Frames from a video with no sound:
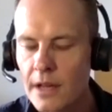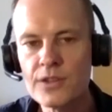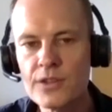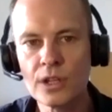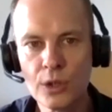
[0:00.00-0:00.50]

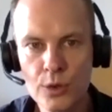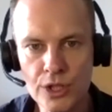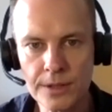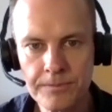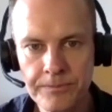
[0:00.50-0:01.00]
The
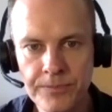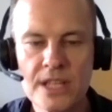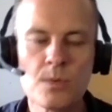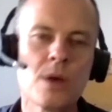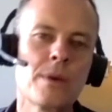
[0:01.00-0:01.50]
solution
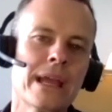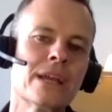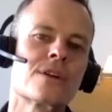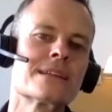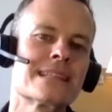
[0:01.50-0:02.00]
is where we
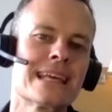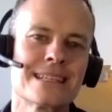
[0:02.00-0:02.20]
increase their